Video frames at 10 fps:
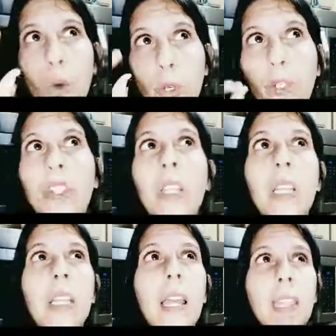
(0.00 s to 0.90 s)

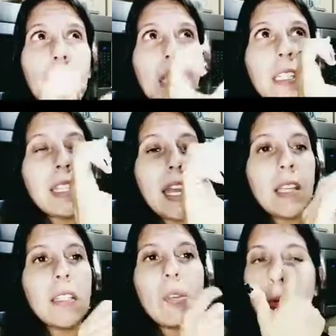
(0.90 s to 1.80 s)
ordering, I think it
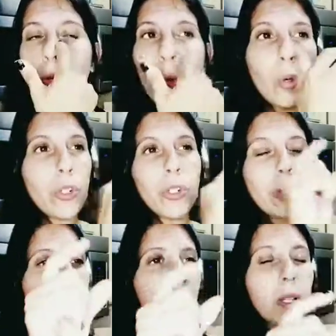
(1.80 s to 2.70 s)
says, or order
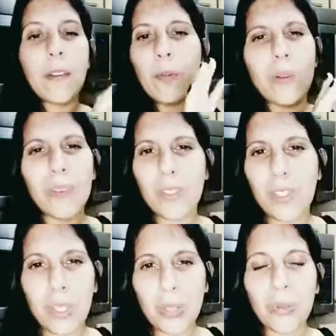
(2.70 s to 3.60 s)
Herbalife, one of the
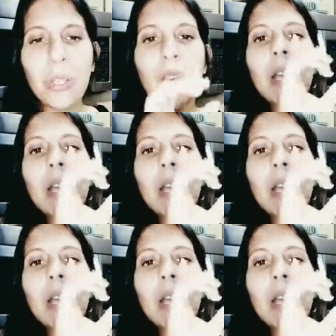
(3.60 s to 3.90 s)
2.